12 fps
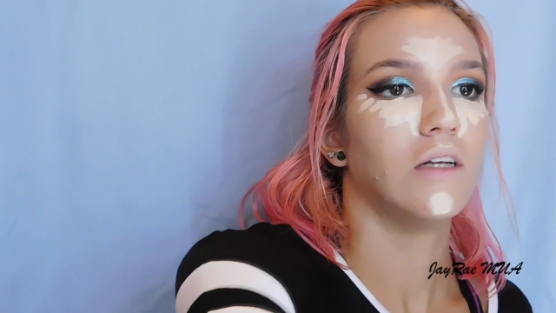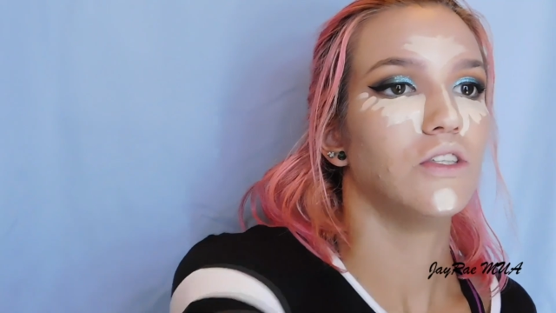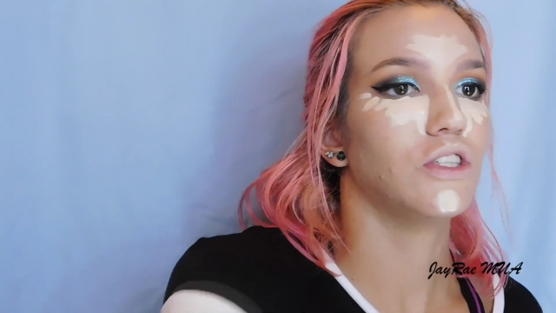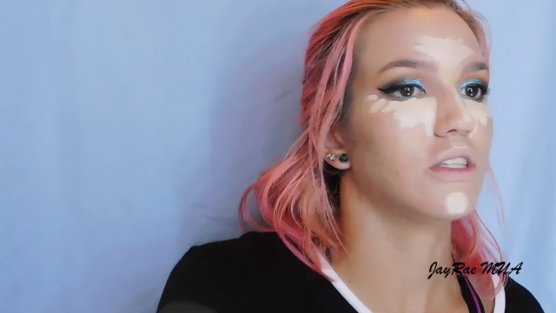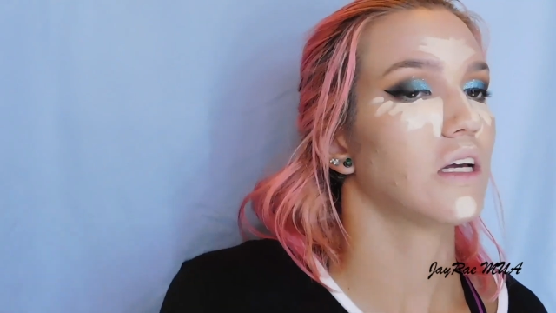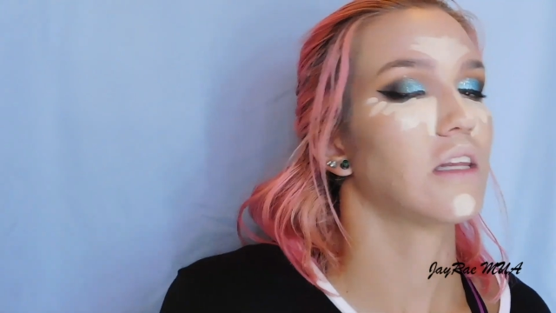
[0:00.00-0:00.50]

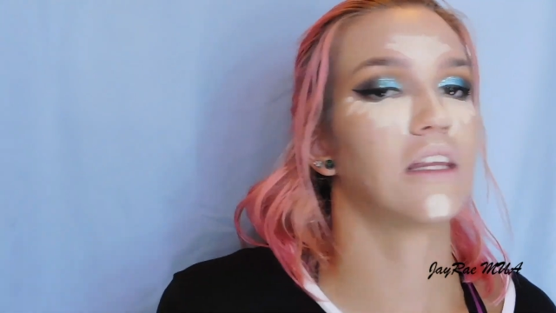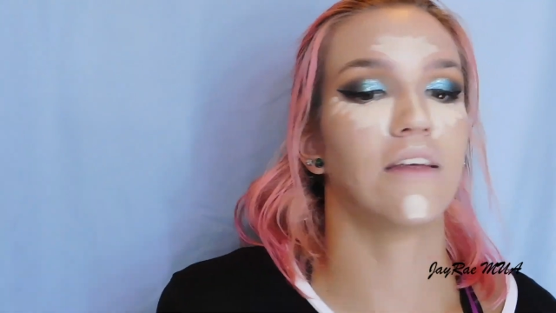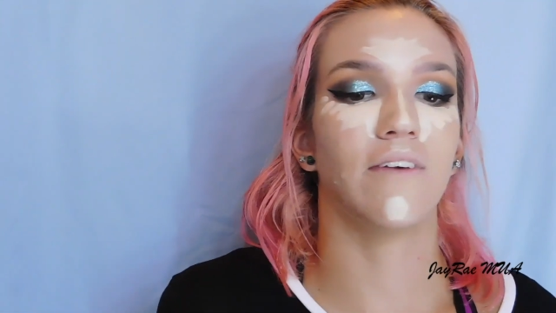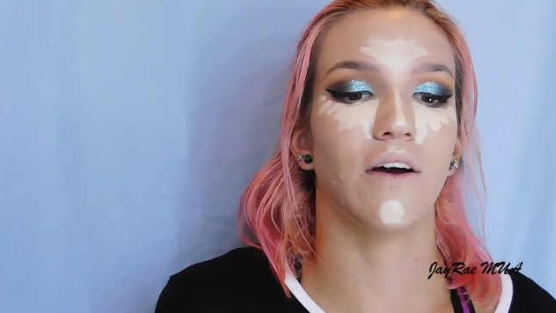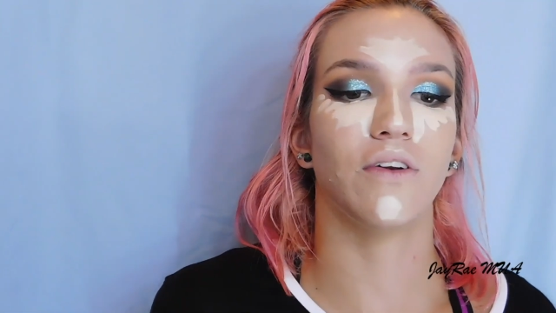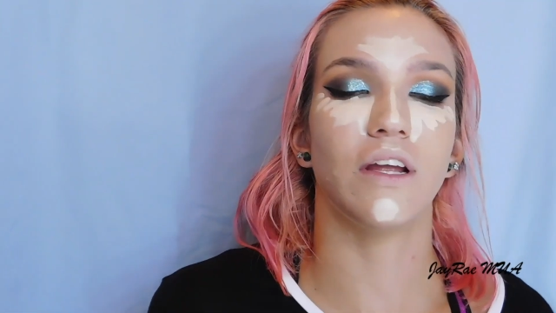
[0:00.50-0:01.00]
And just like the
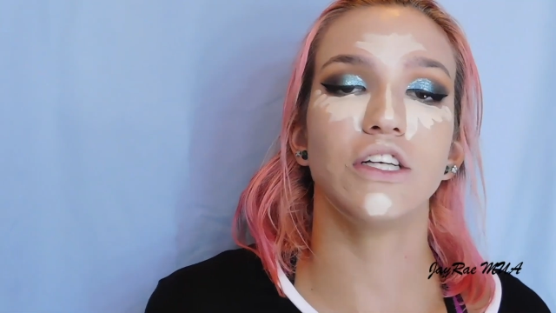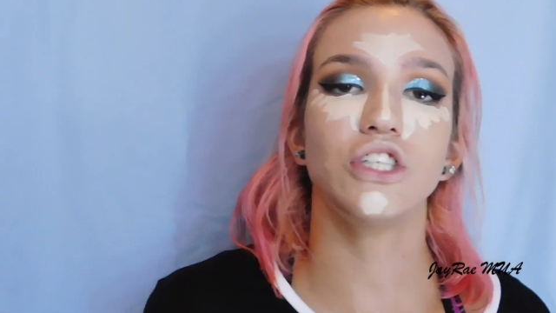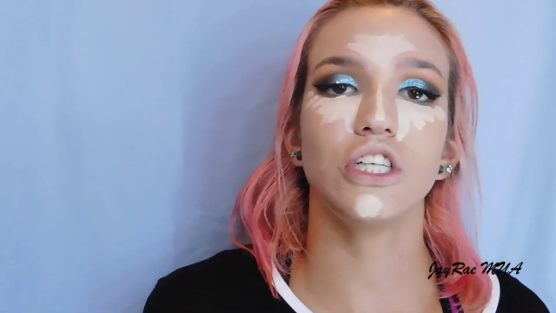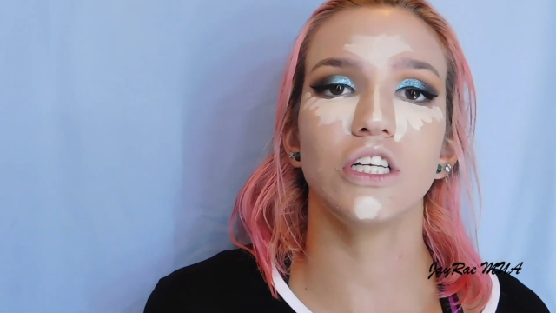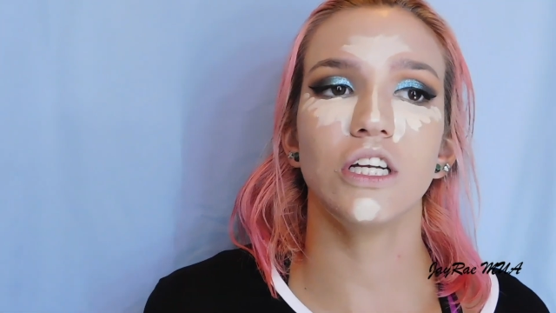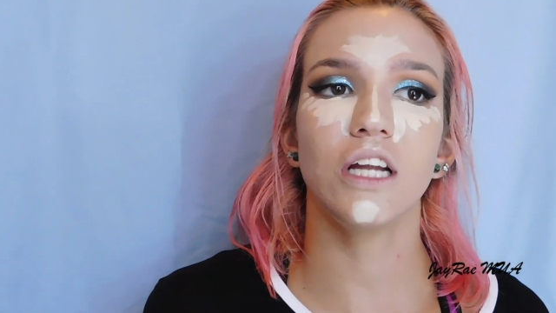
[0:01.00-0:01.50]

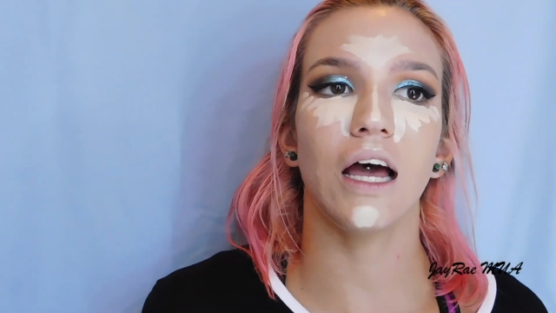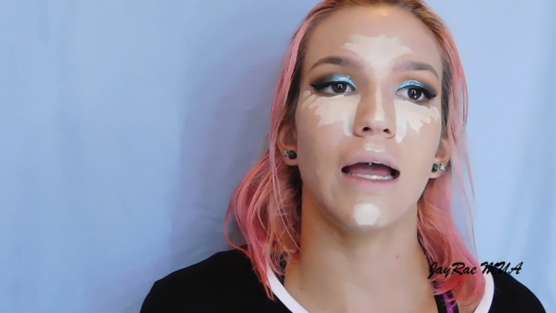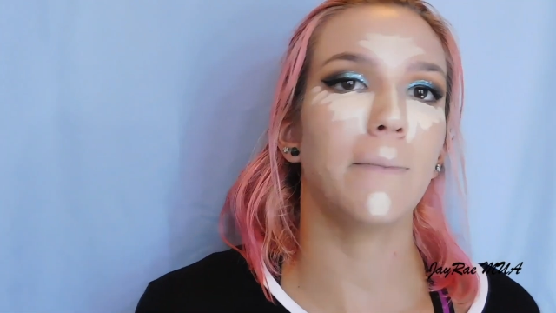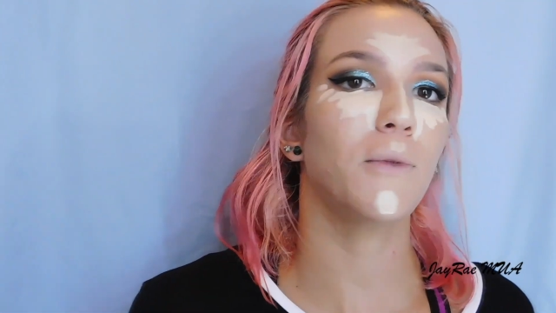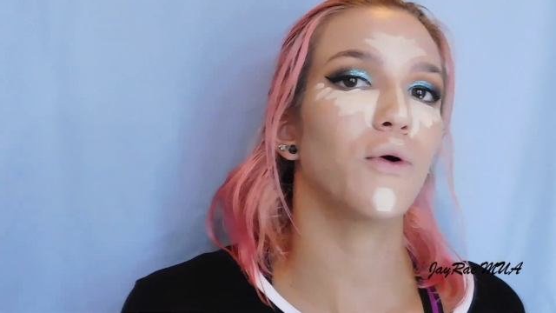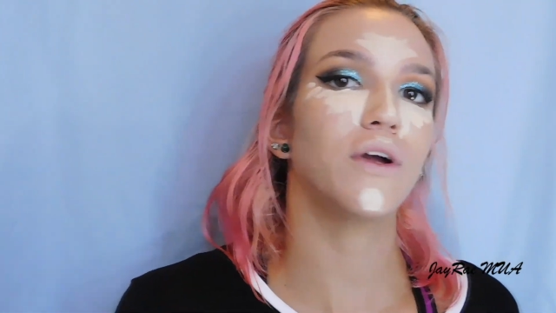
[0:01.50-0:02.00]
foundation,
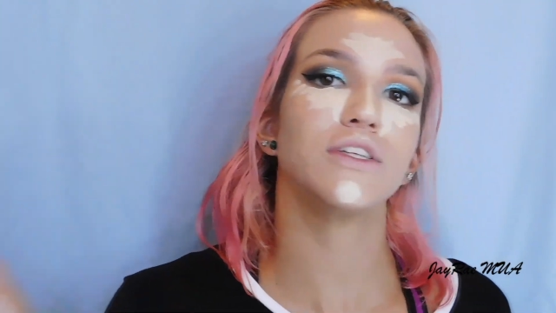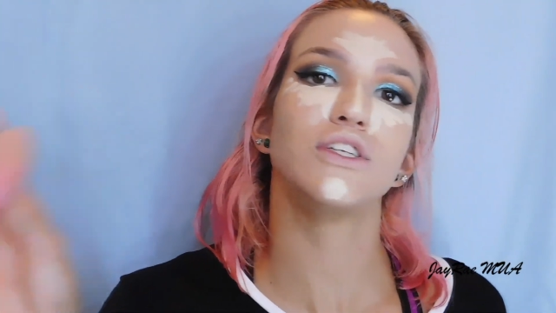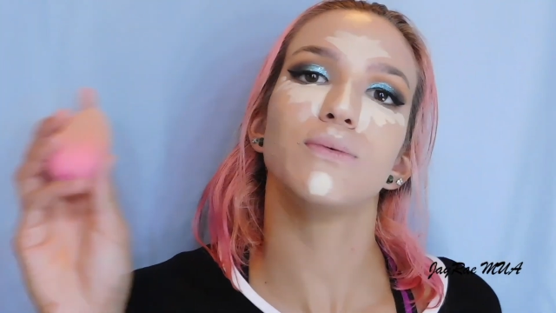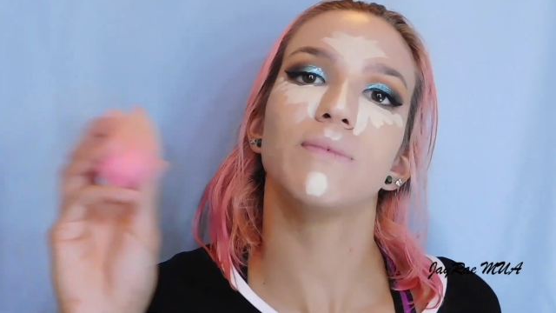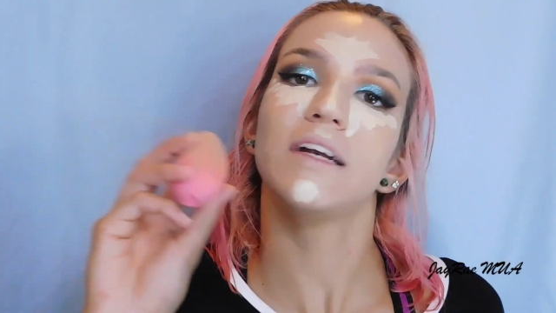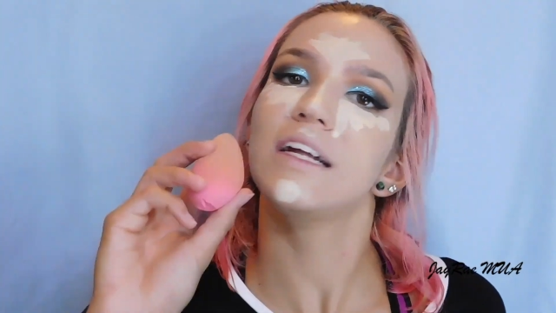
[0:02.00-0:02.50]
I'm going
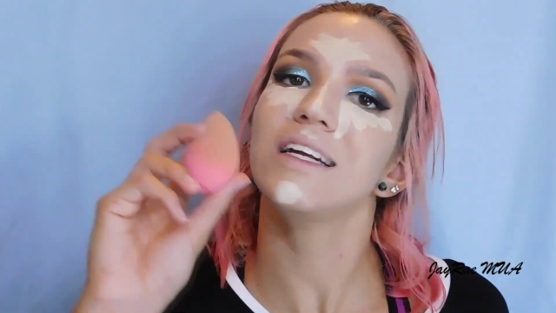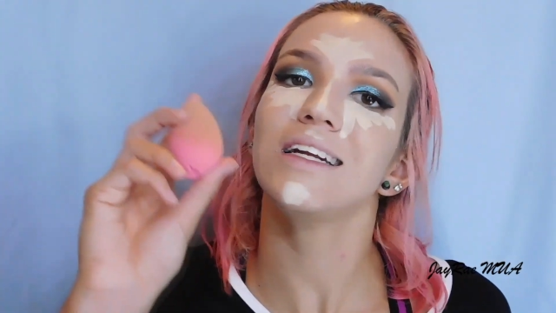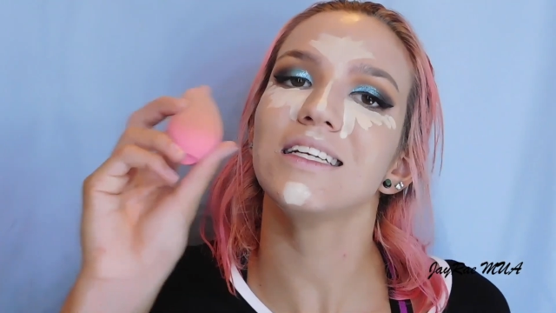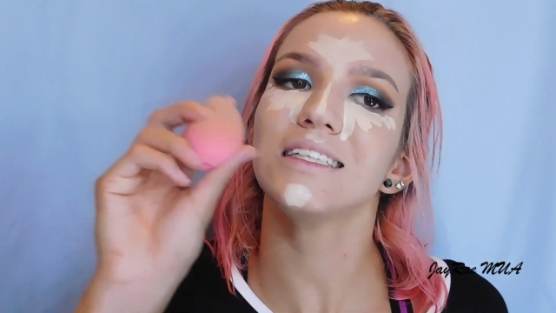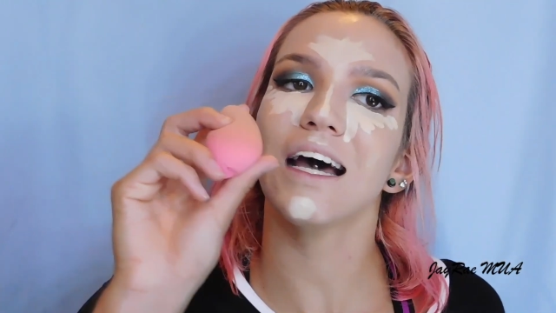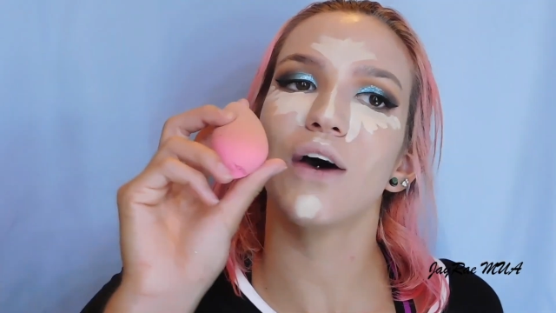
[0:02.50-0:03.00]
to
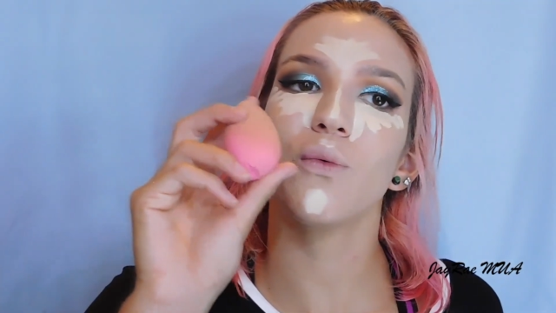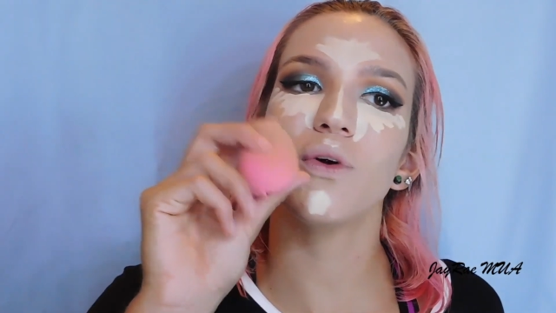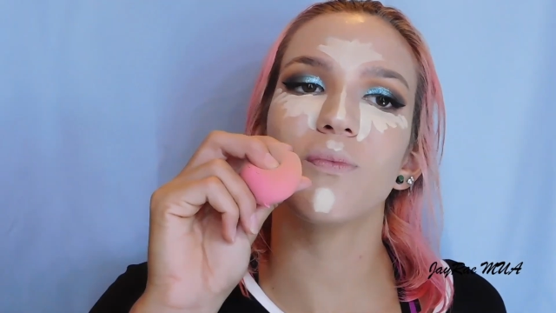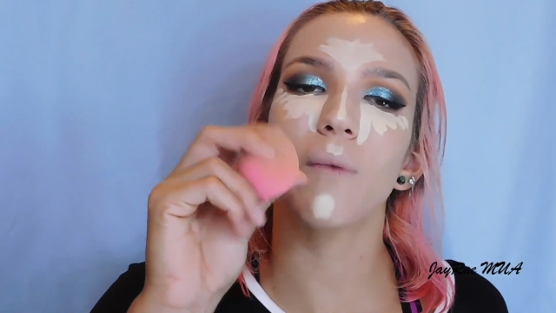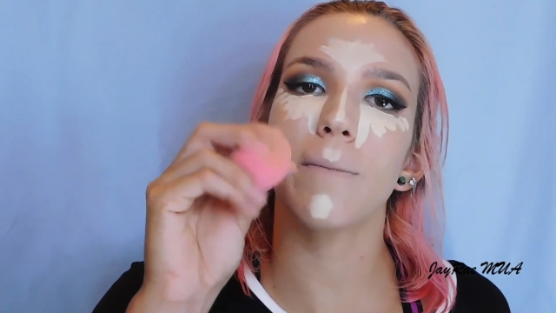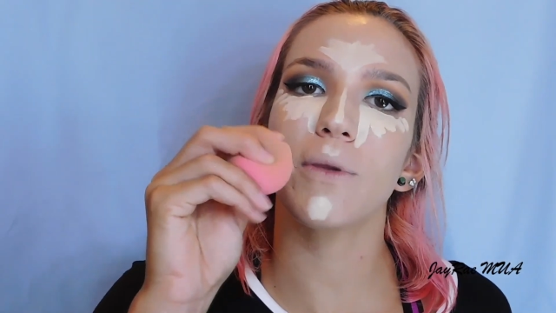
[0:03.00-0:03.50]
blend this out
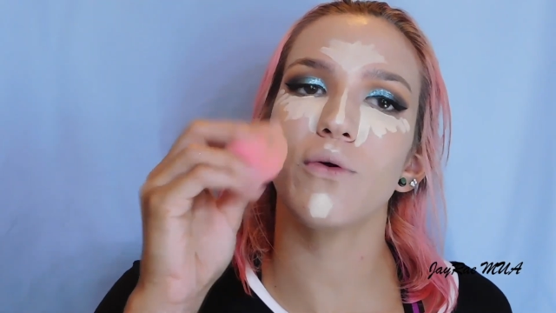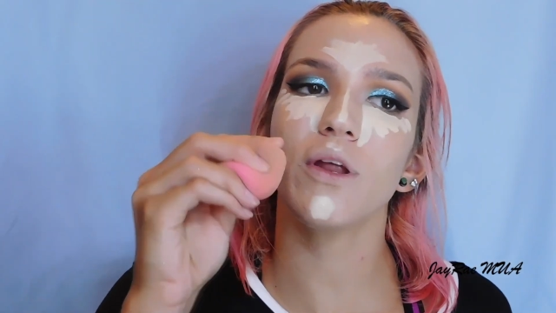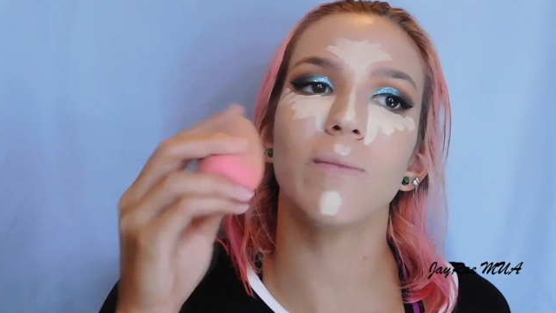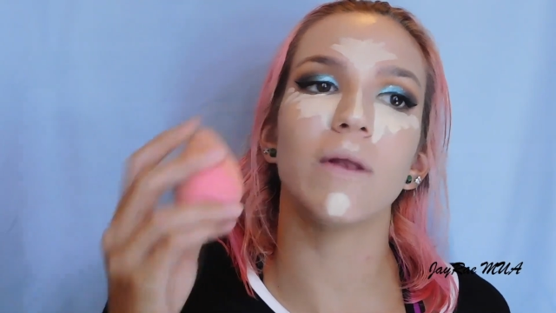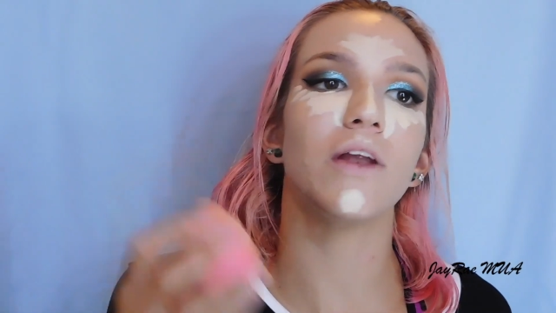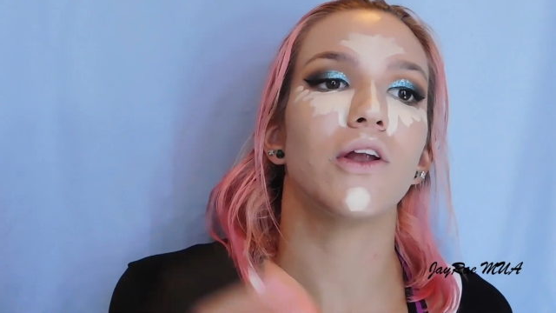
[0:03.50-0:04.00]
with my
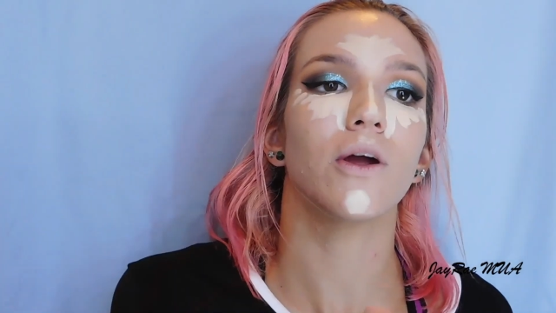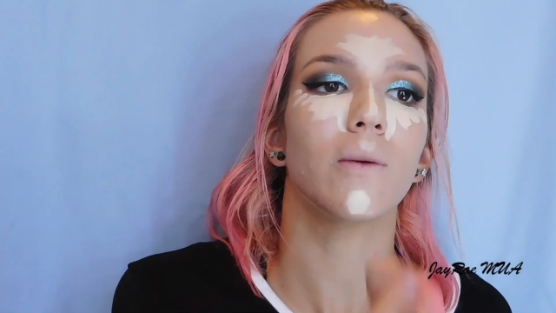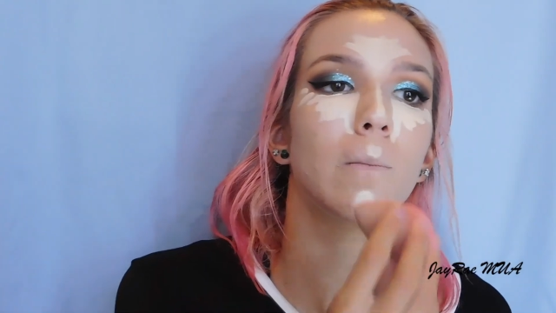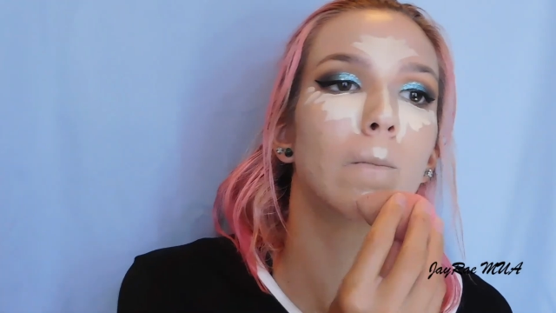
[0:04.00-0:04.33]
beauty blender.